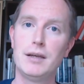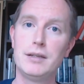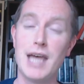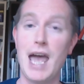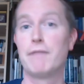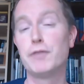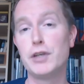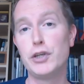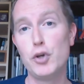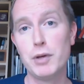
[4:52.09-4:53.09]
to every
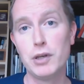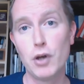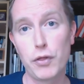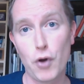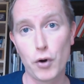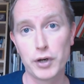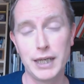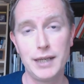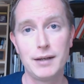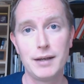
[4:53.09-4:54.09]
human authority.